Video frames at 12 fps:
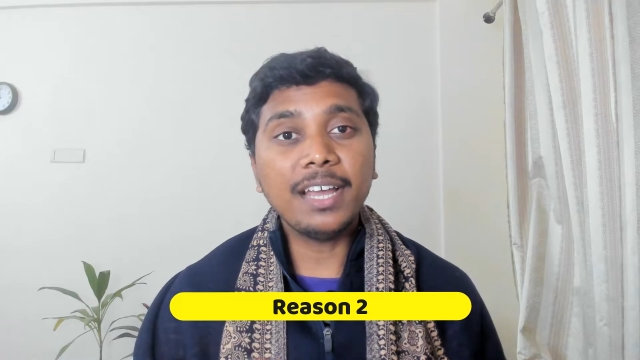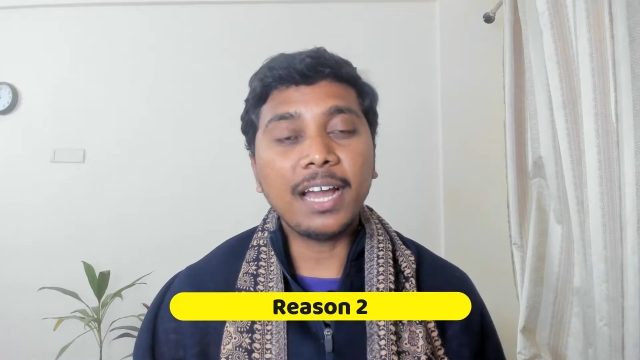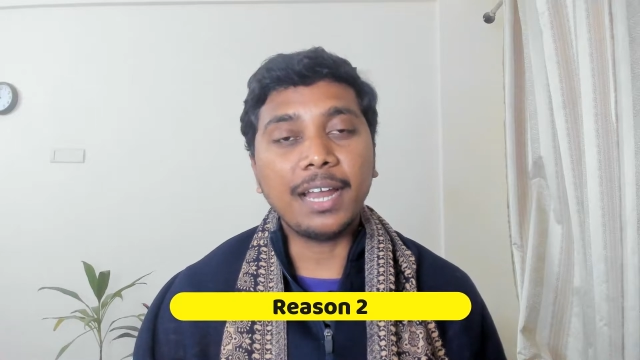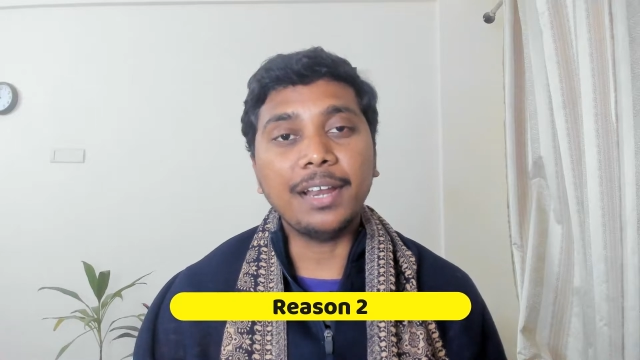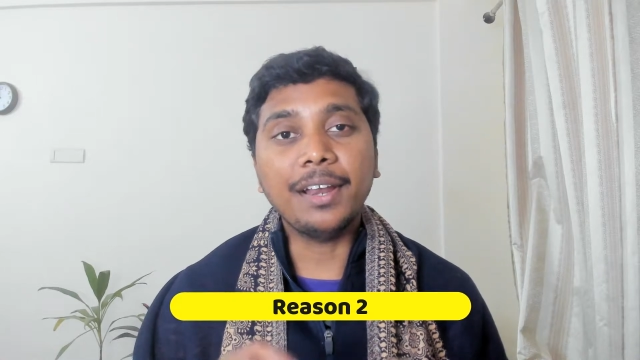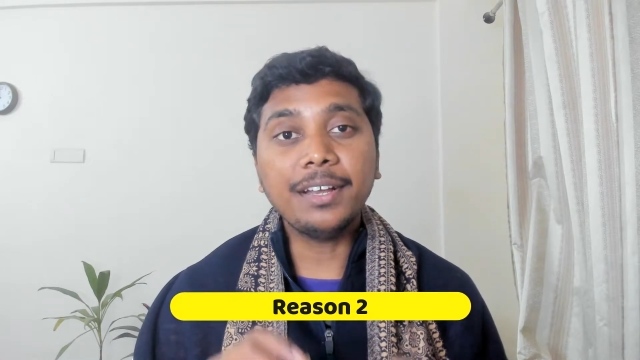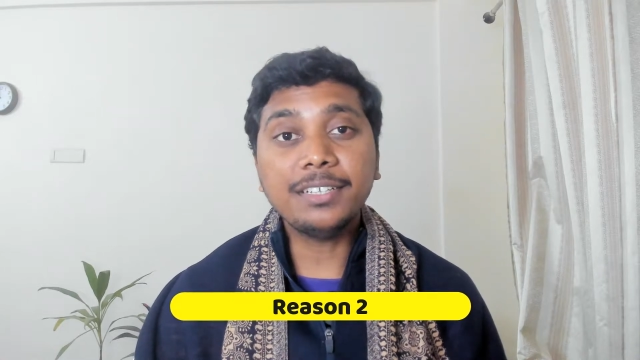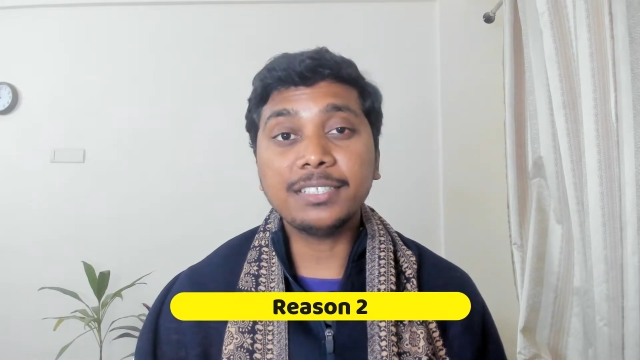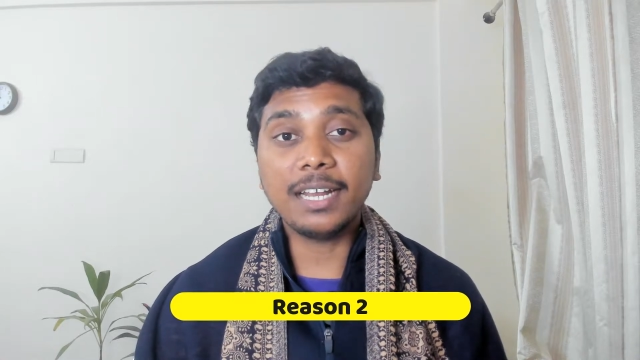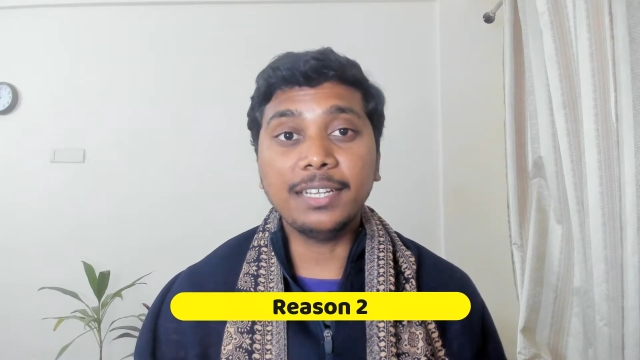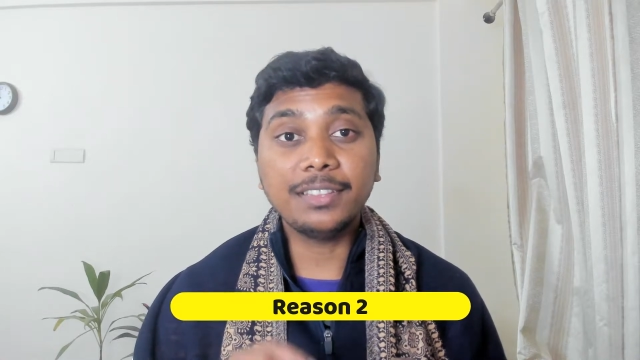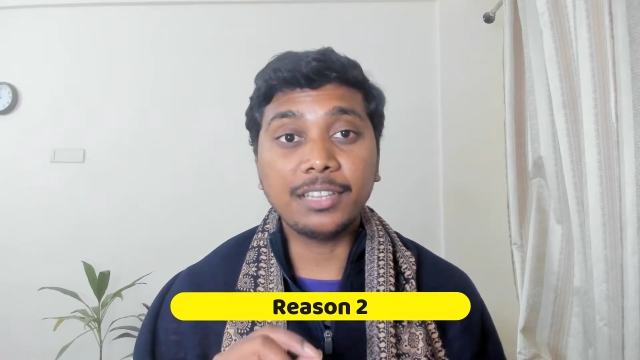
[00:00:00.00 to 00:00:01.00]
hundreds
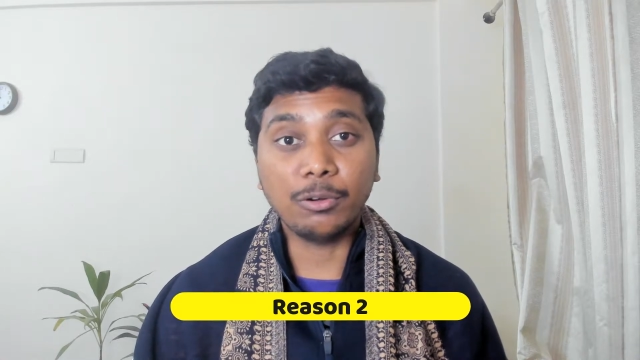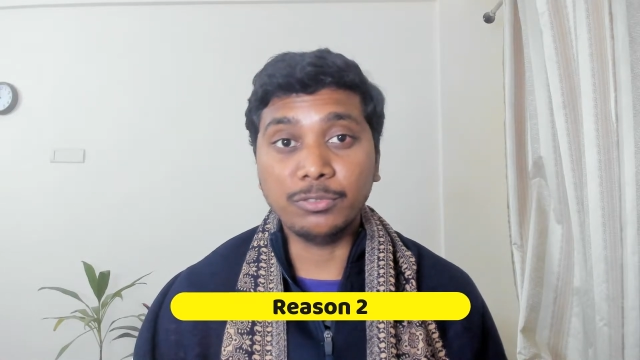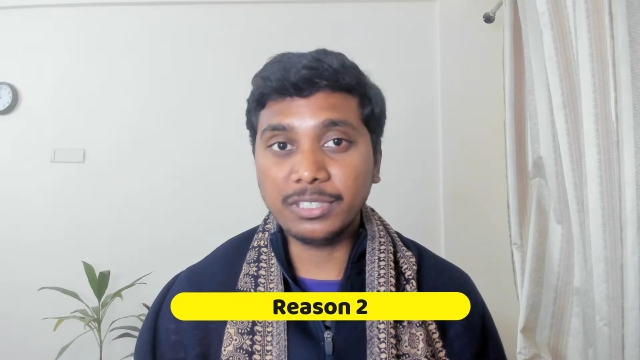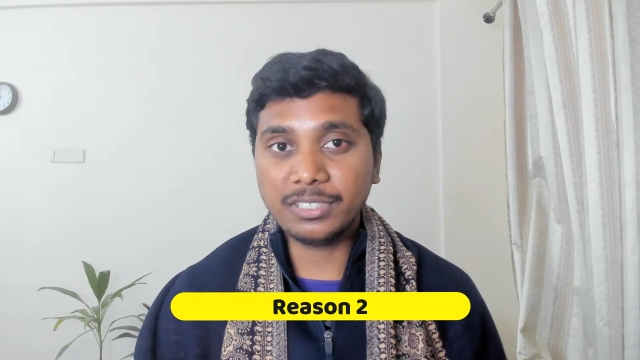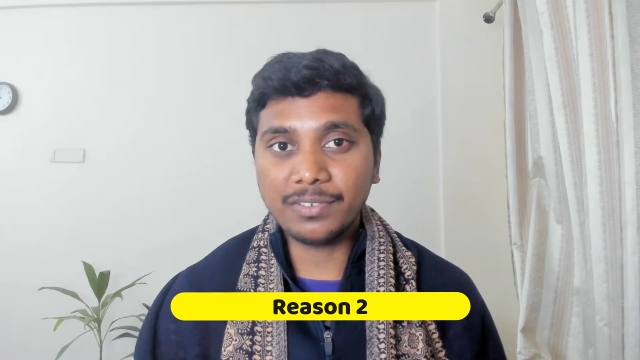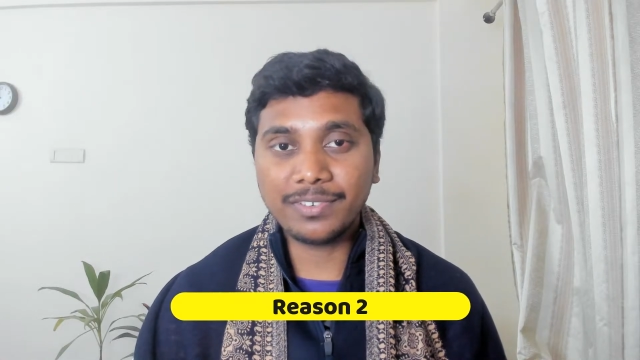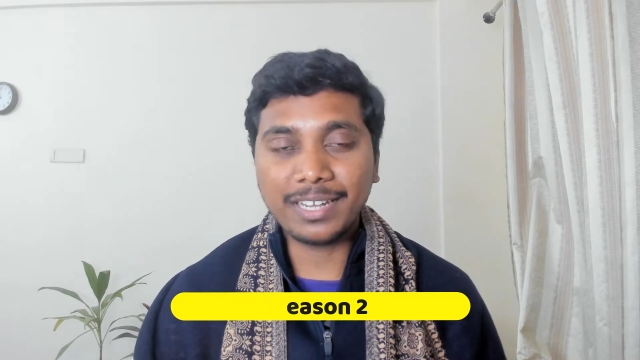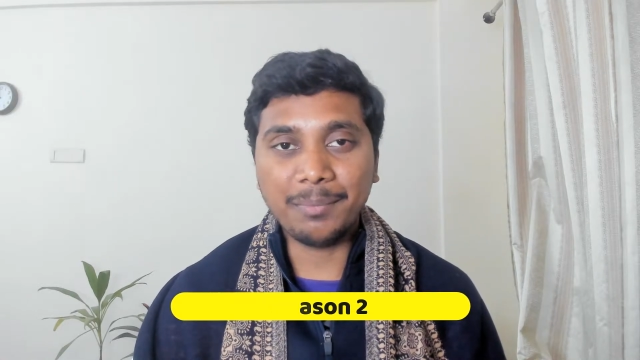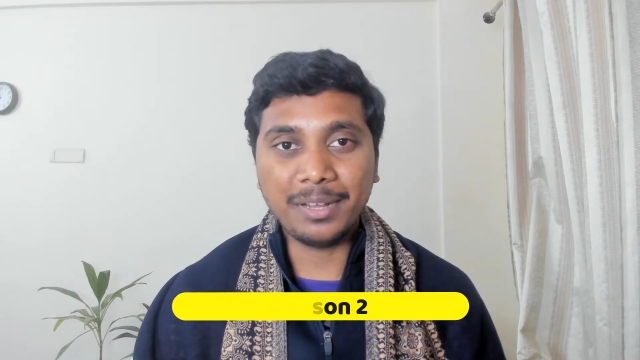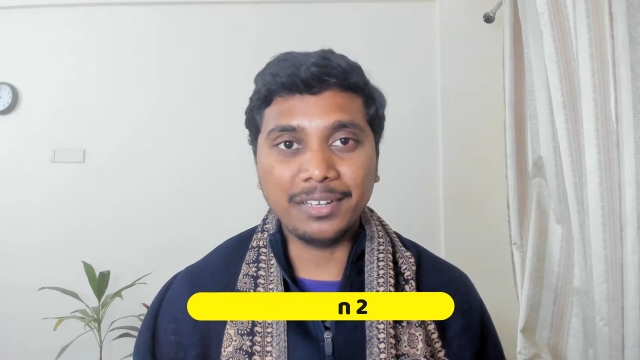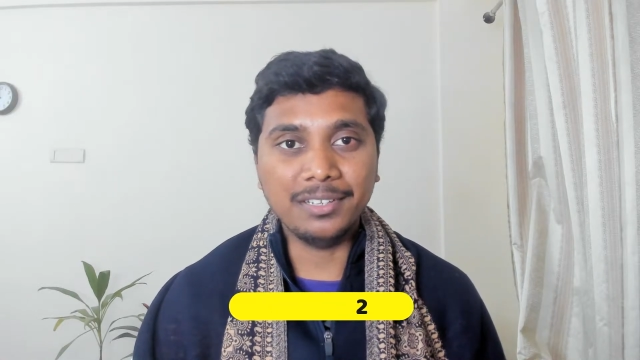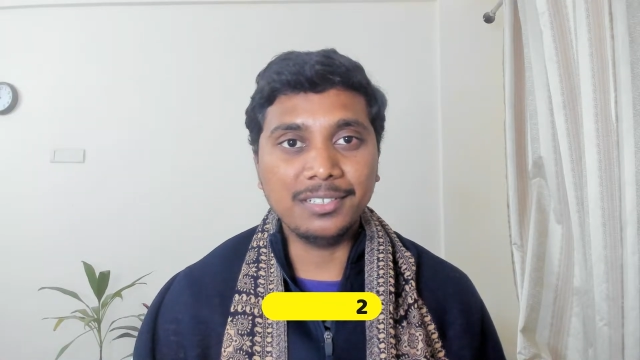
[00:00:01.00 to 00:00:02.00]
and thousands of
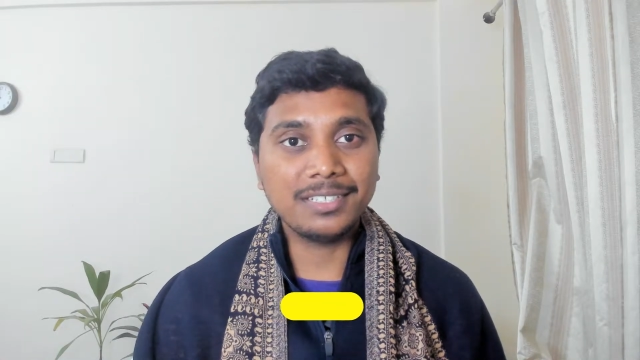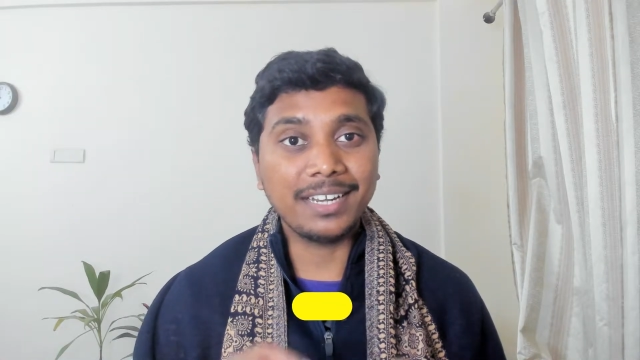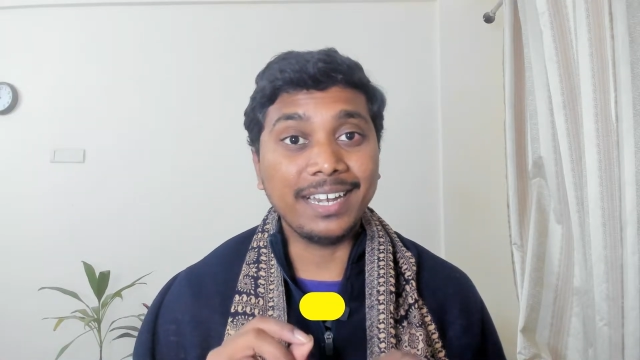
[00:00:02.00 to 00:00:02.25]
chemicals